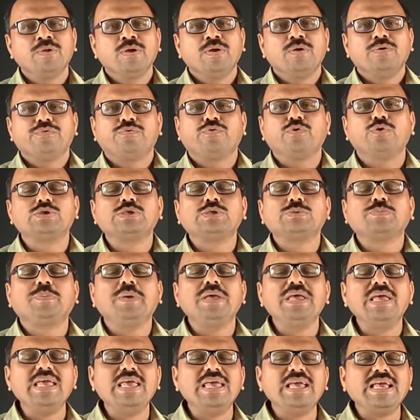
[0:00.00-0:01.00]
So
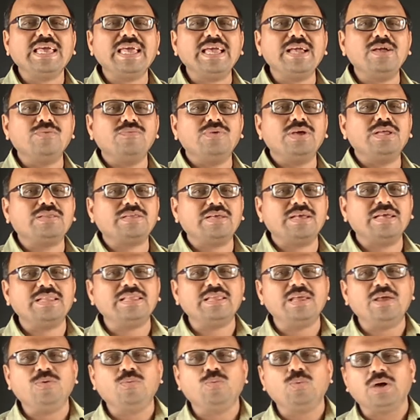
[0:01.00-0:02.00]
speaking with
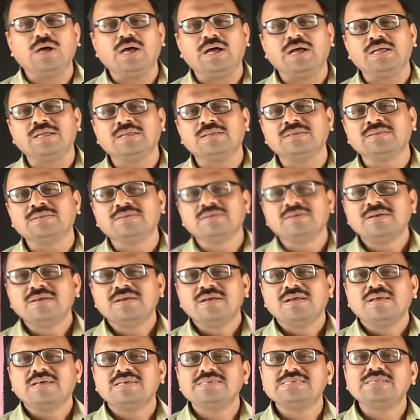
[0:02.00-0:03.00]
anyone
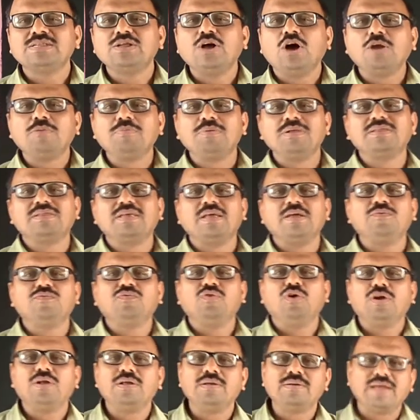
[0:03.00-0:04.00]
is a normal thing
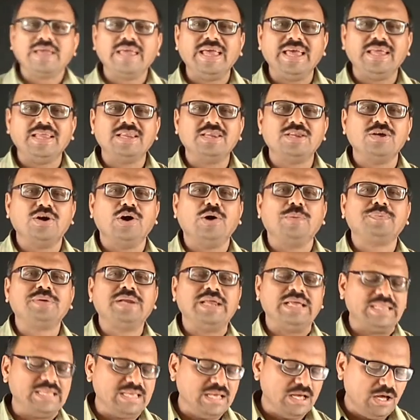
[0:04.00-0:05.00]
for a kid of
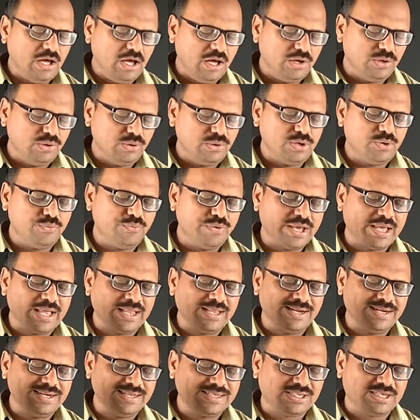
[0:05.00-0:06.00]
10-year-old. We
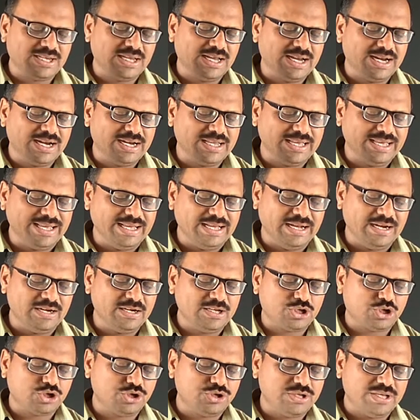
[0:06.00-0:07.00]
can
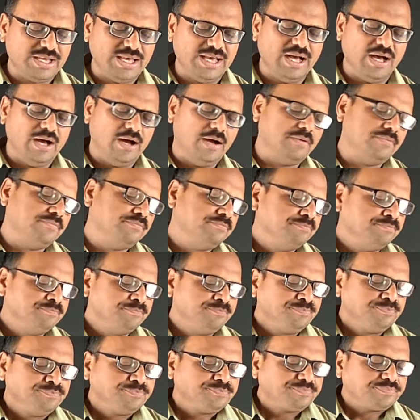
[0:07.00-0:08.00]
understood here.
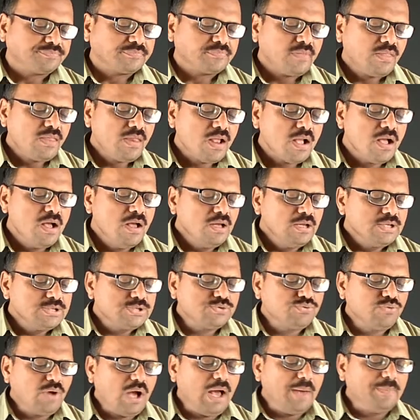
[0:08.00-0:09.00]

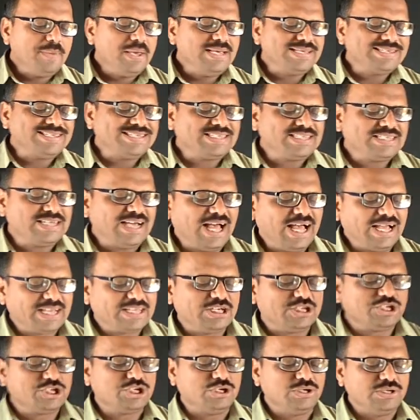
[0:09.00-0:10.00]
Swami is a
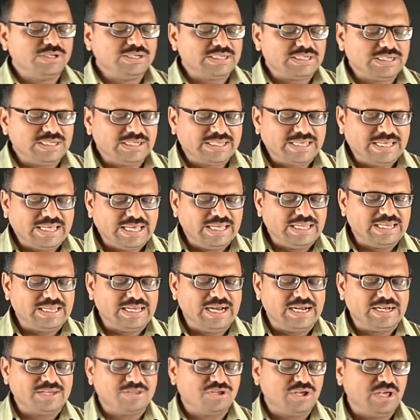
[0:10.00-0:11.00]
talkative little kid
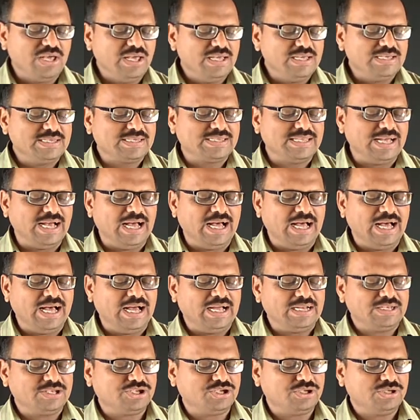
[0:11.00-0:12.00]
and thinks
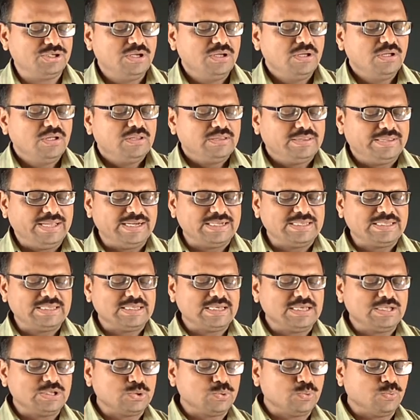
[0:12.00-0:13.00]
that's
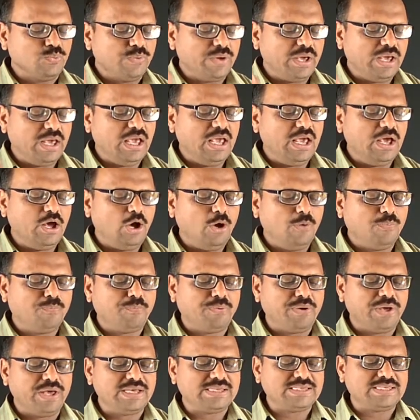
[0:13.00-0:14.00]
his way
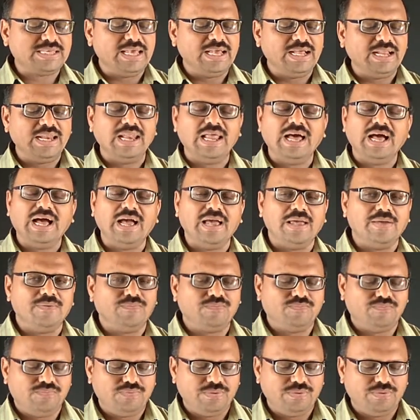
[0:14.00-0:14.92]
of facing life,